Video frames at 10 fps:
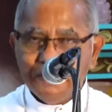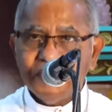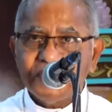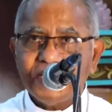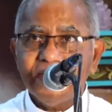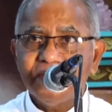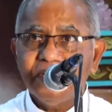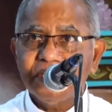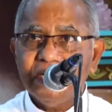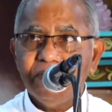the second
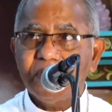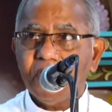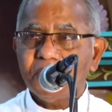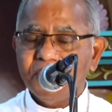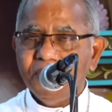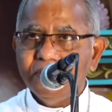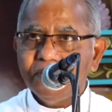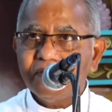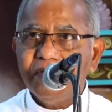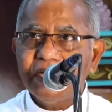session I would talk to you
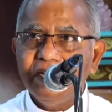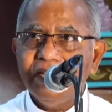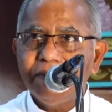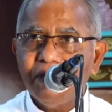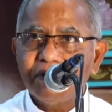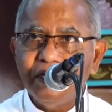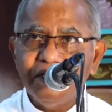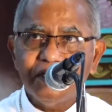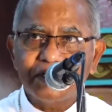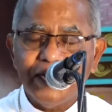quickly about
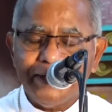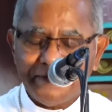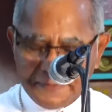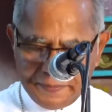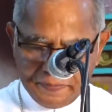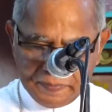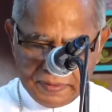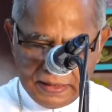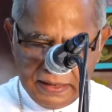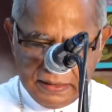religious life.
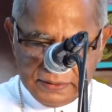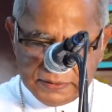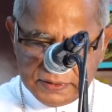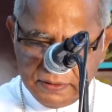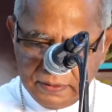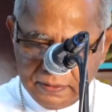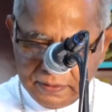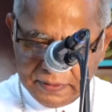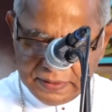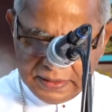So
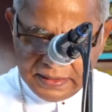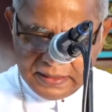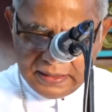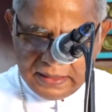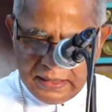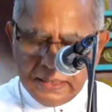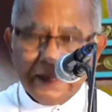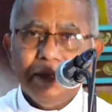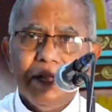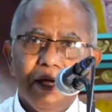
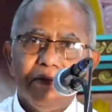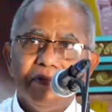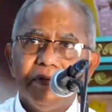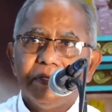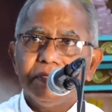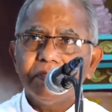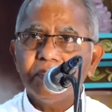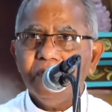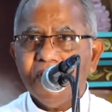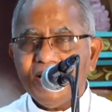now,
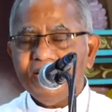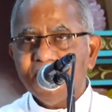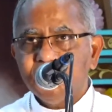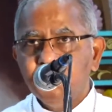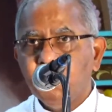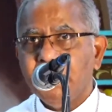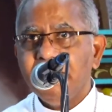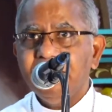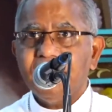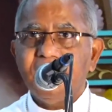see, when I
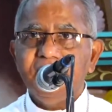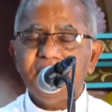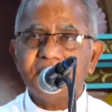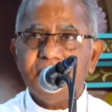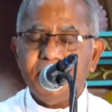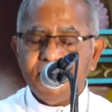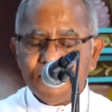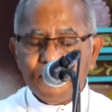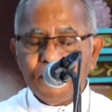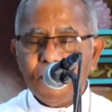joined the religious life
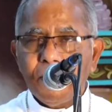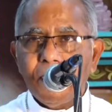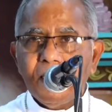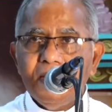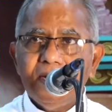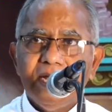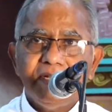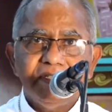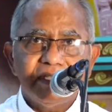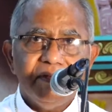in
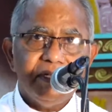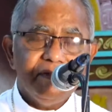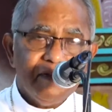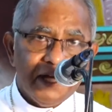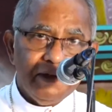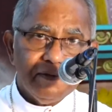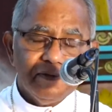1975,